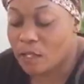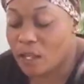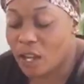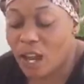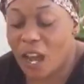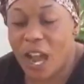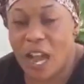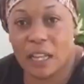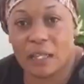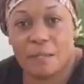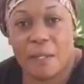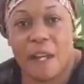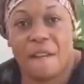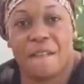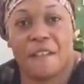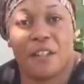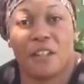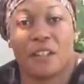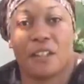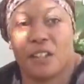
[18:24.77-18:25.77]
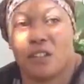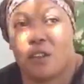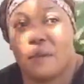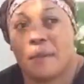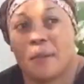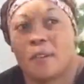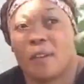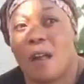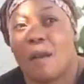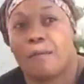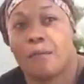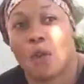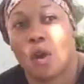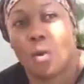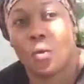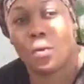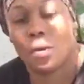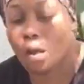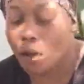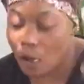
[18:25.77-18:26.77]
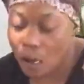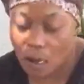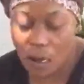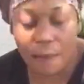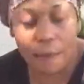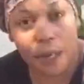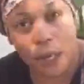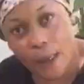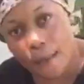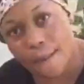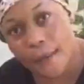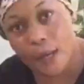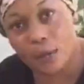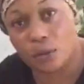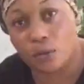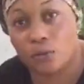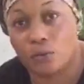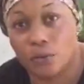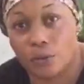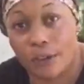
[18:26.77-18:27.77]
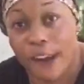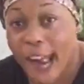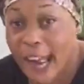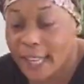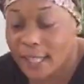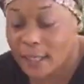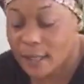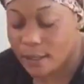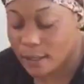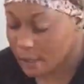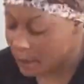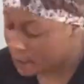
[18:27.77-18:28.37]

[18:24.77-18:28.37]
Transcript: So, guys, I'm finished with the crab now. Let me get back to you, alright?